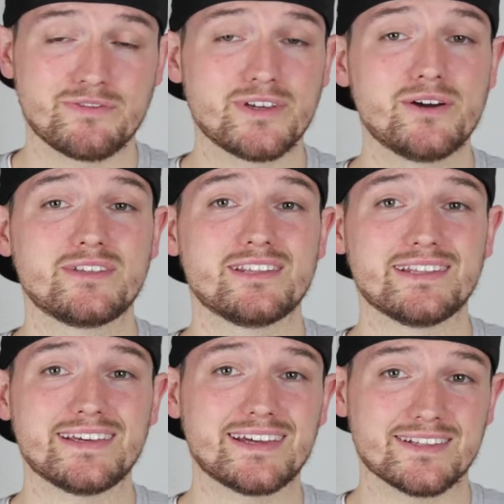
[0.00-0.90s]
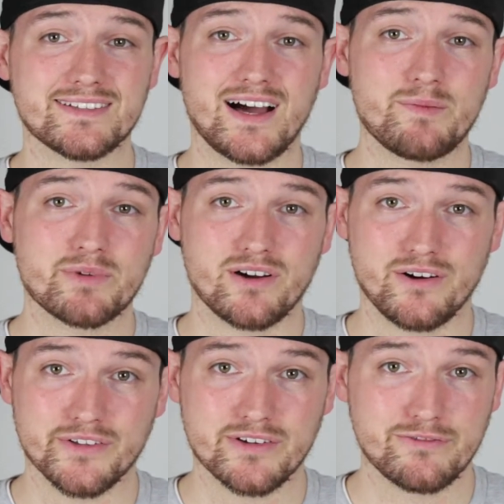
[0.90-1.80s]
If you go to the link at the top
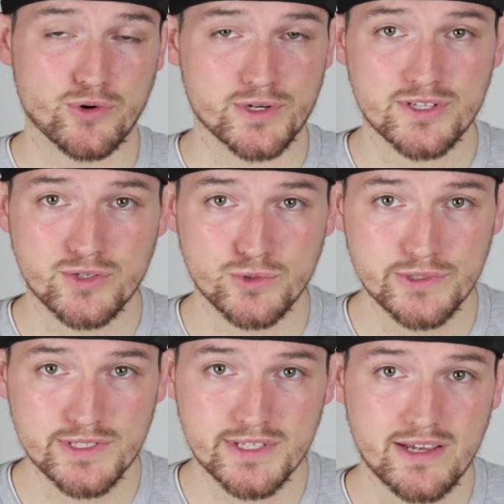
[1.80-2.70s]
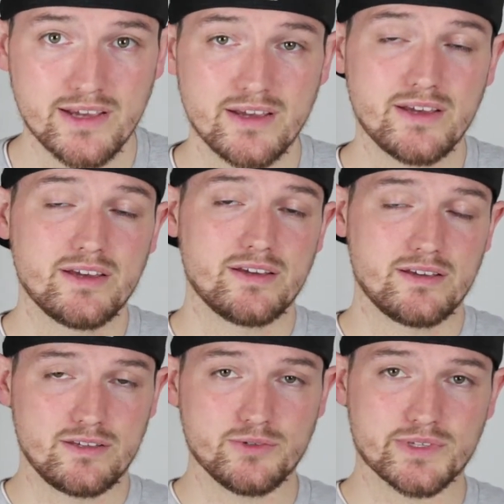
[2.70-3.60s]
called For Schools,
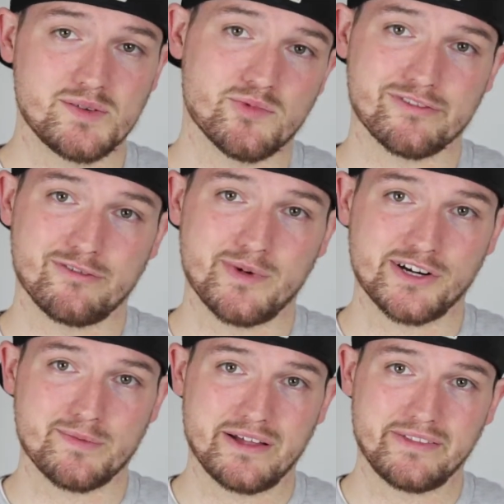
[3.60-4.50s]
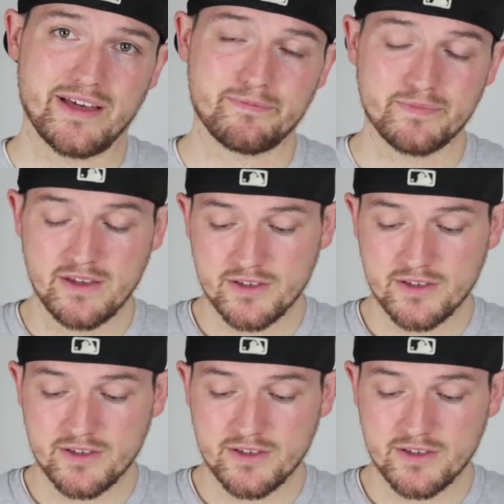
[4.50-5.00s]
you'll see more information about that.